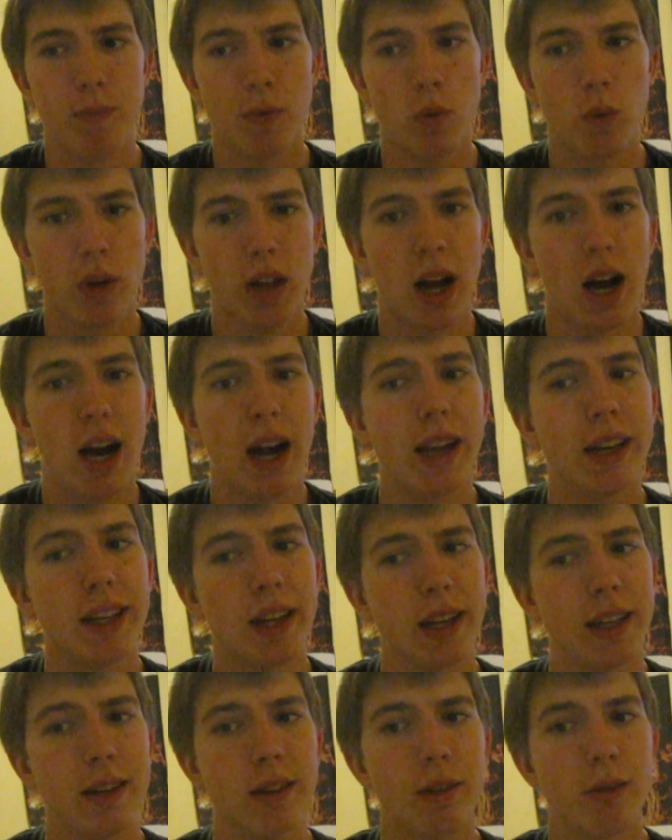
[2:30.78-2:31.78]
What I
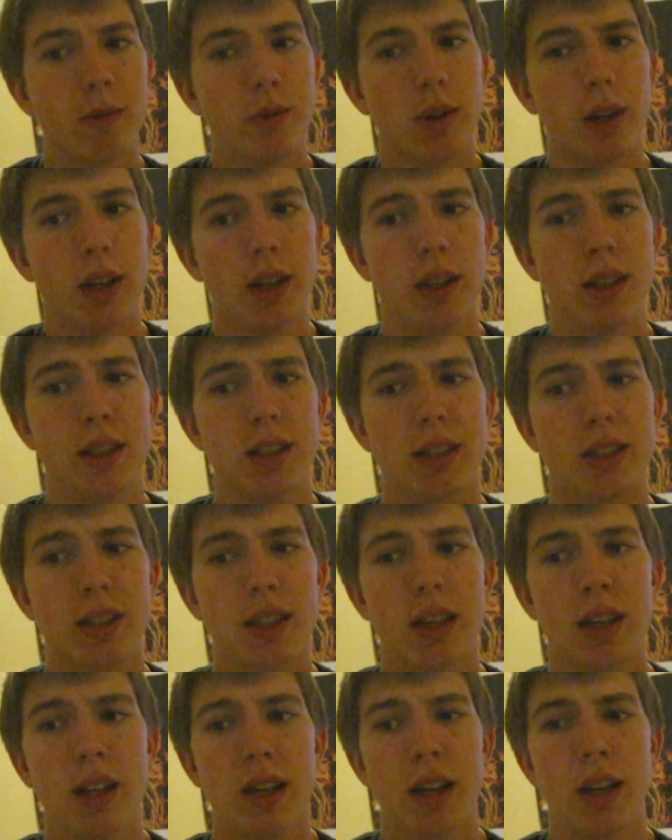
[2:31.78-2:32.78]
did
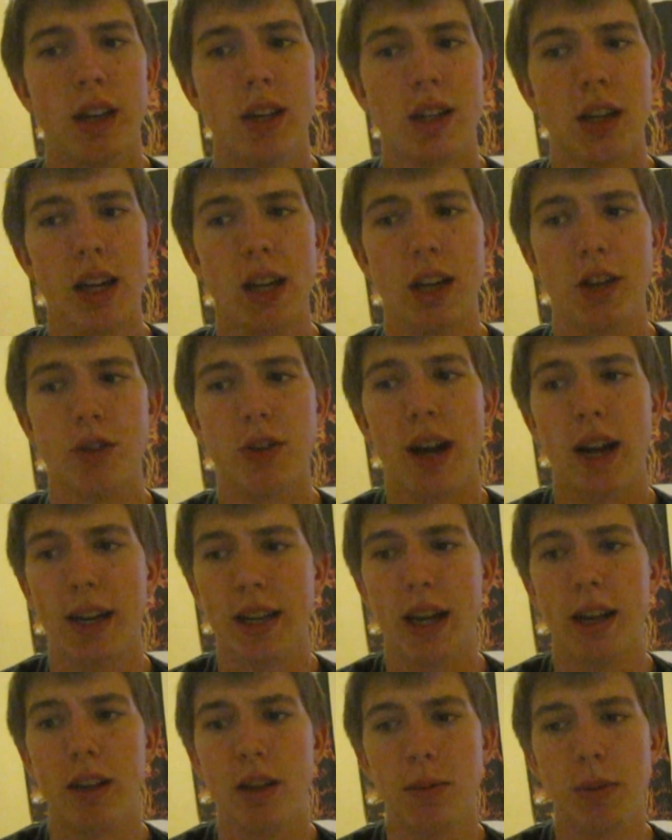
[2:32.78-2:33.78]
was kind of track
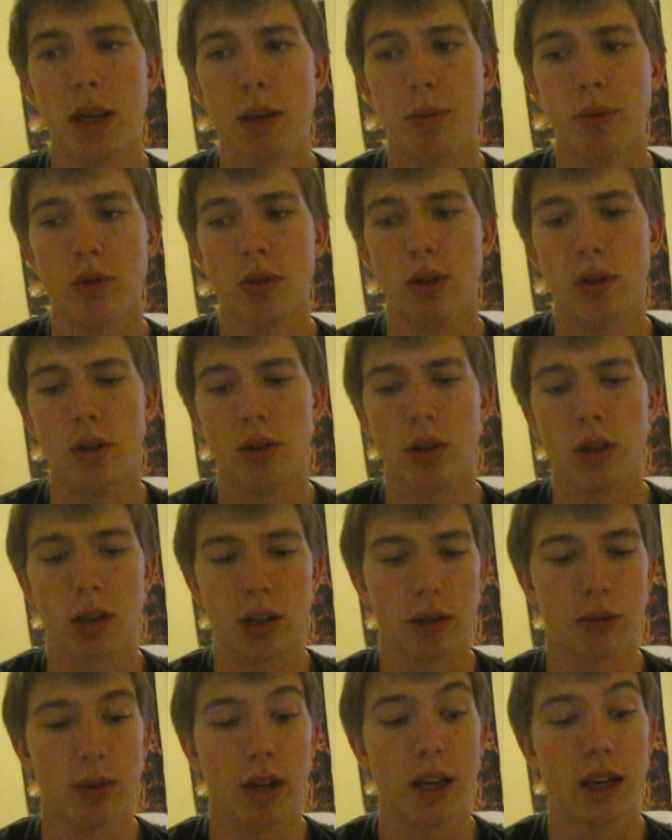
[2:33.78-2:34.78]
down the people,
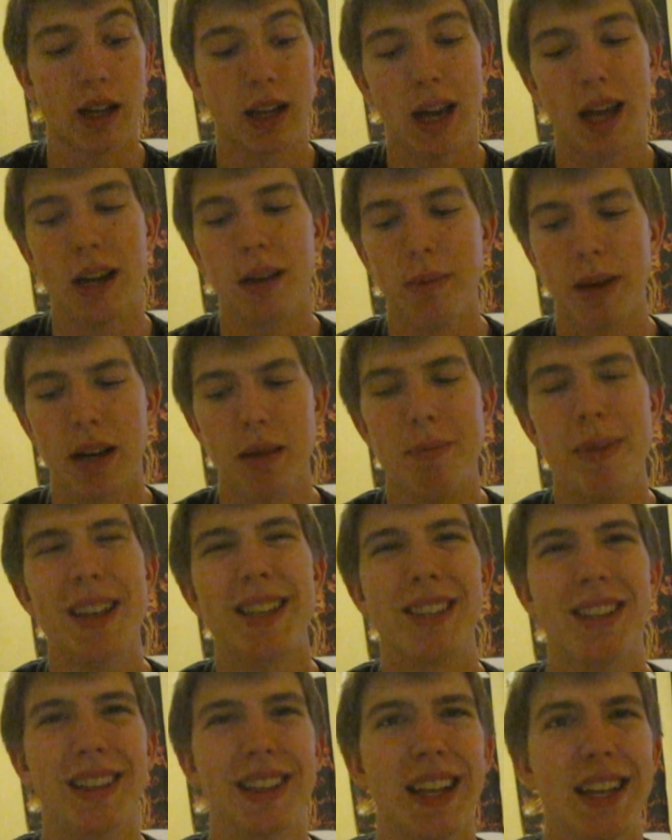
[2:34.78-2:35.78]
or well, I kind of made a
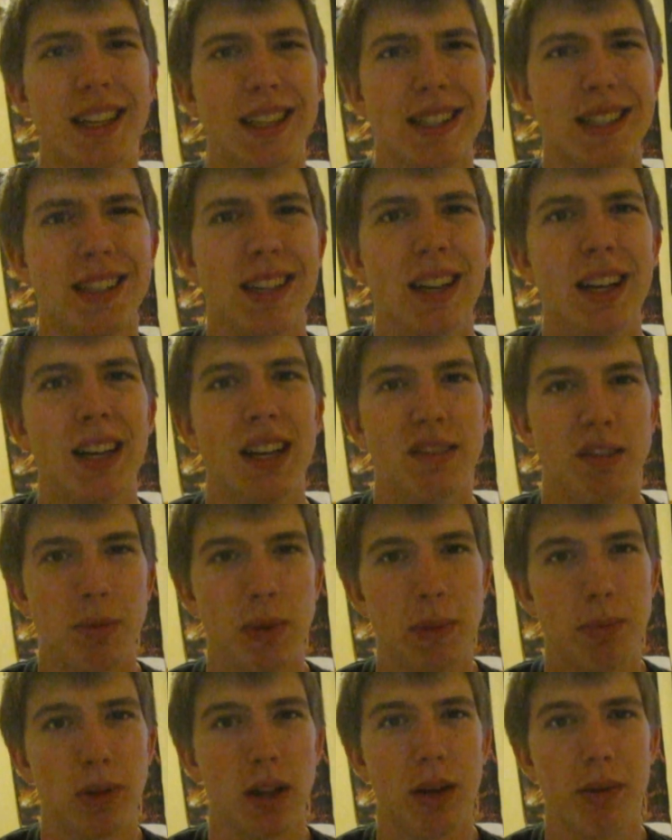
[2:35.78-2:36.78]
mental list of the
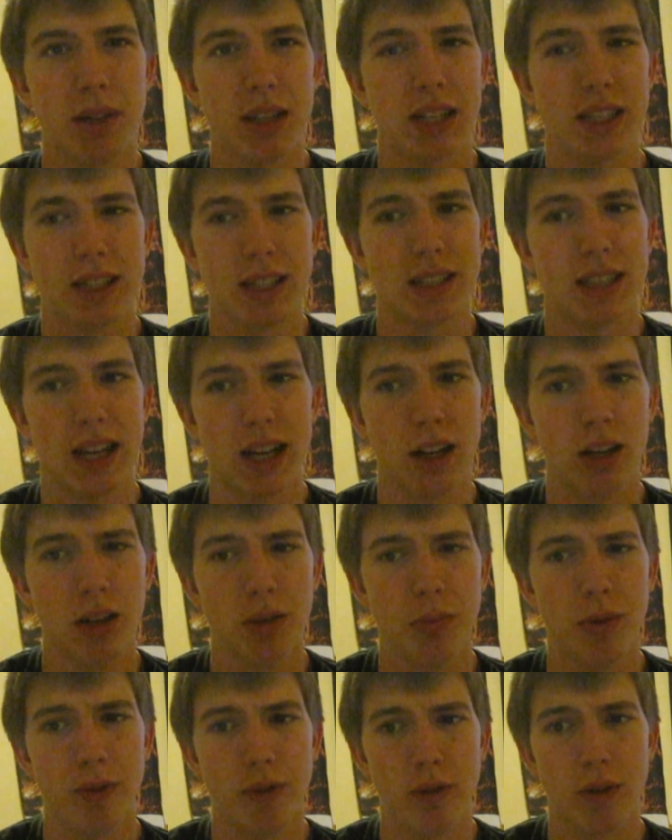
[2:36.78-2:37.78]
people I would need to
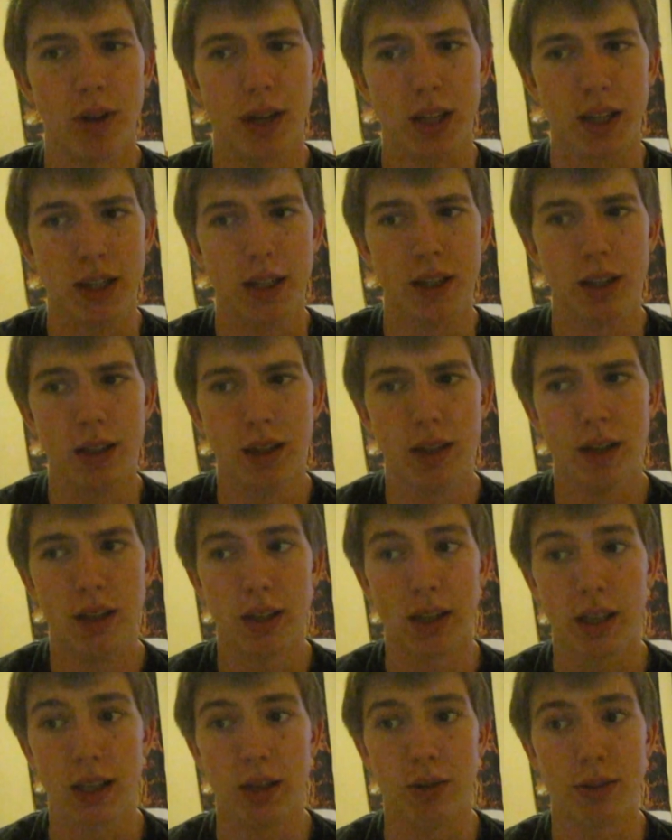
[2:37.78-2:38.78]
tell before I could,
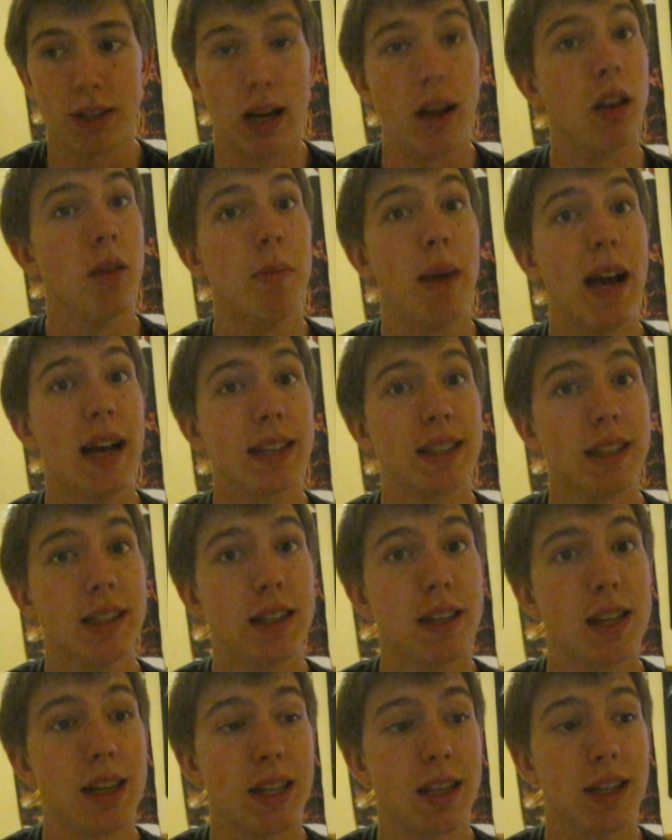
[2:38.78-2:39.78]
you know, tell the
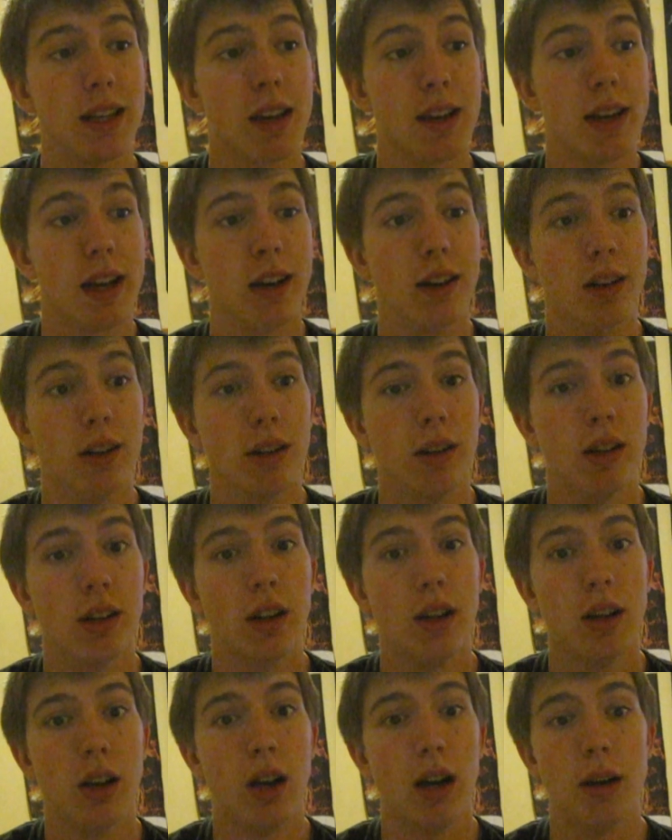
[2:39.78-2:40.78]
masses. I needed to tell
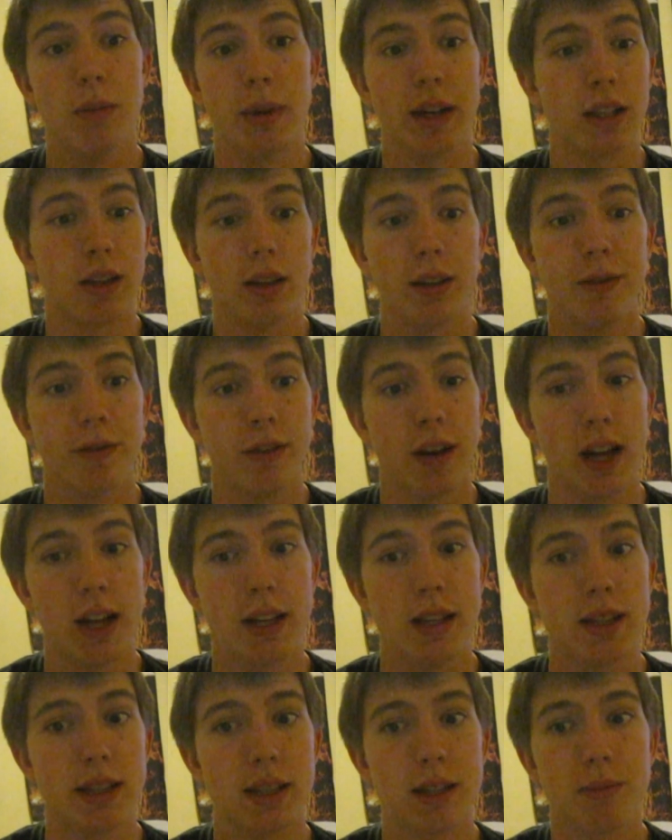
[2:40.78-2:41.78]
my good
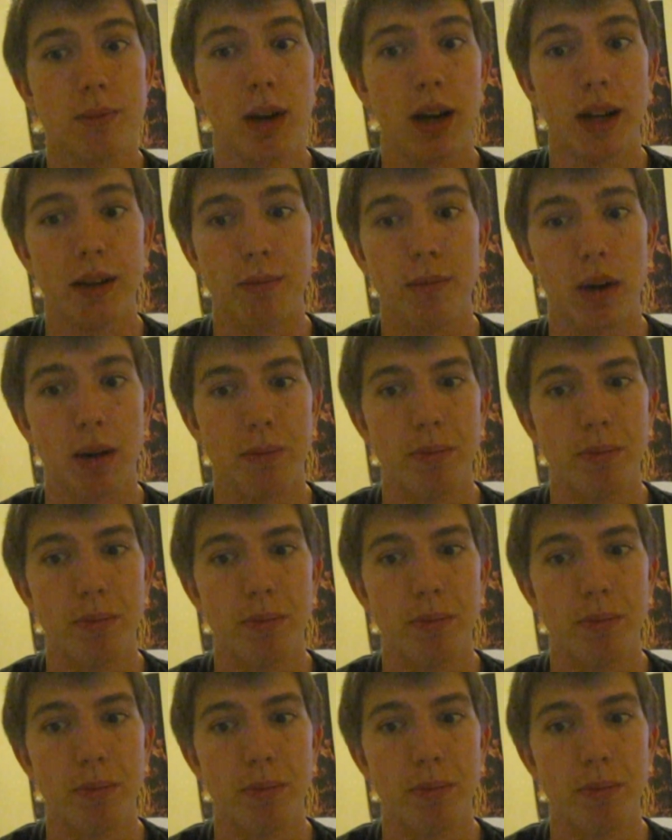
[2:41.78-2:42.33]
friends, my